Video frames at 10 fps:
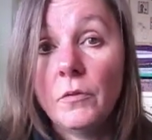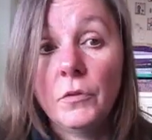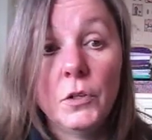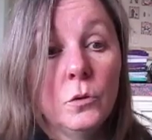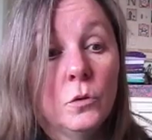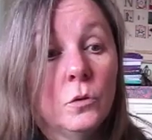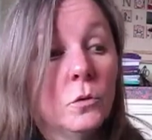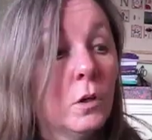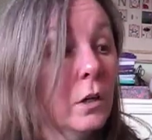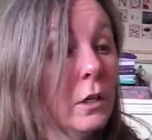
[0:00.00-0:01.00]
if
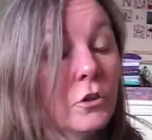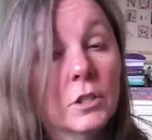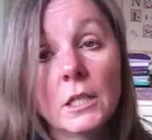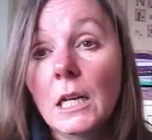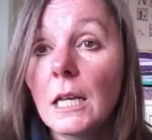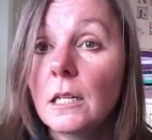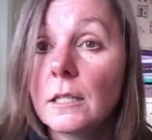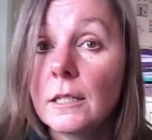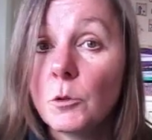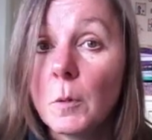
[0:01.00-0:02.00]
you are interested in
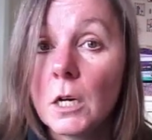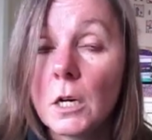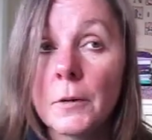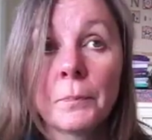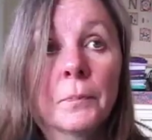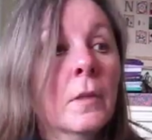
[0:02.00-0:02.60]
stitch marker.